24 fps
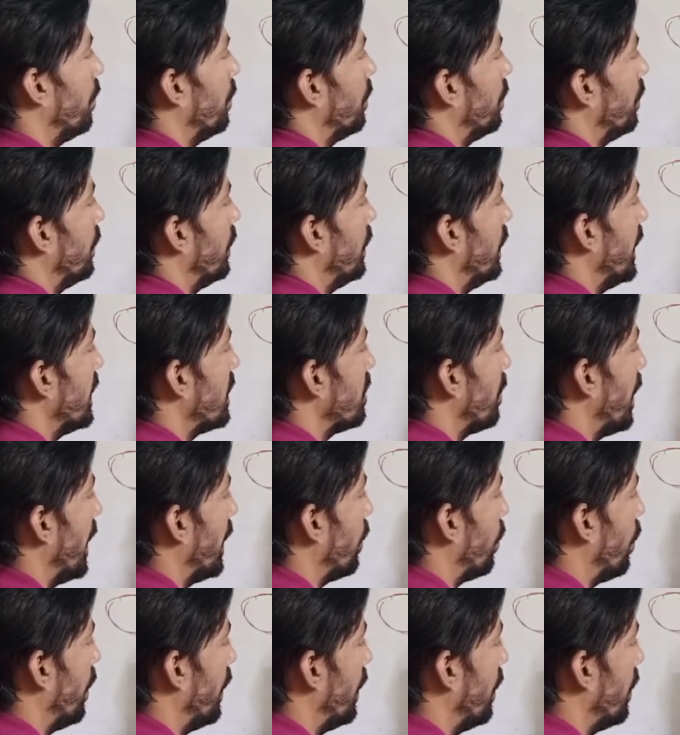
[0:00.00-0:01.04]
this
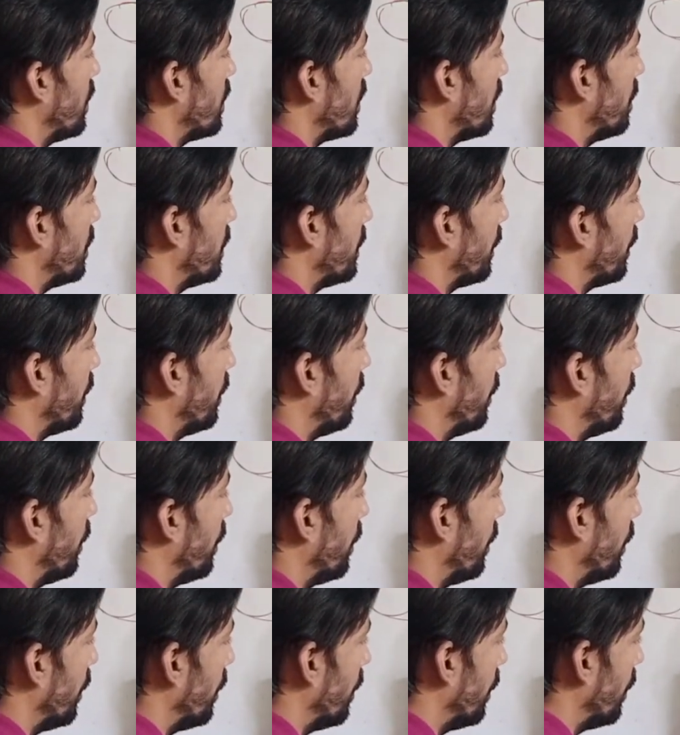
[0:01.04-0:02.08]
microaneurysm.
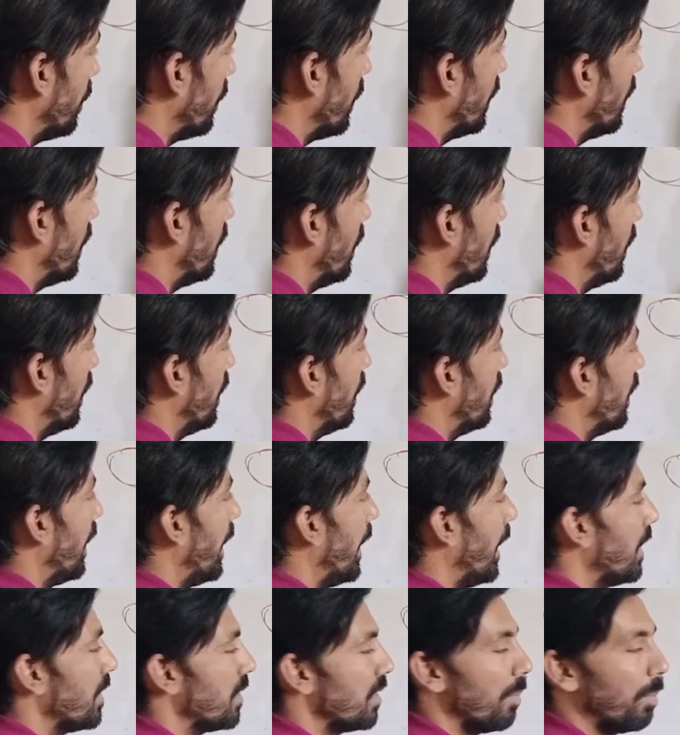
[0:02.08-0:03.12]

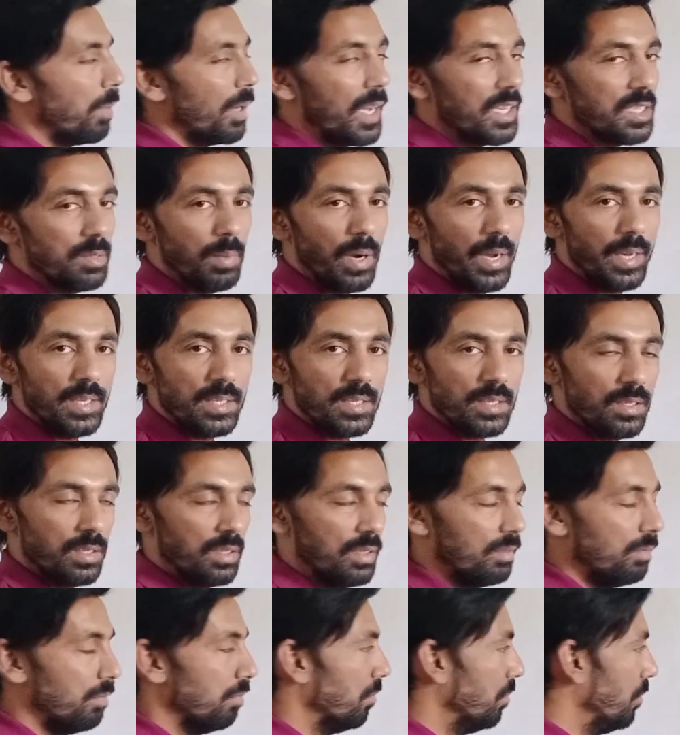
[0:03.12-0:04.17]
As the plasma is
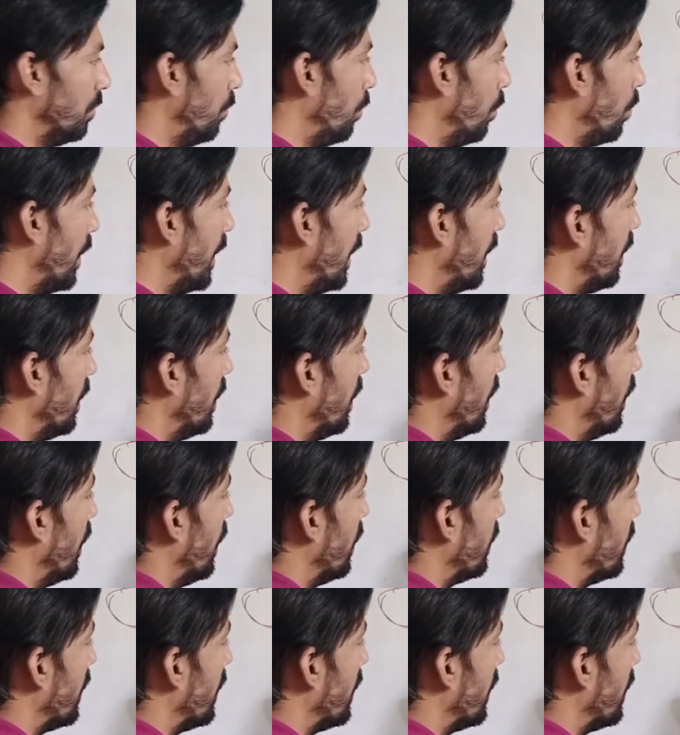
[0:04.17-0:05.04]
fluid, the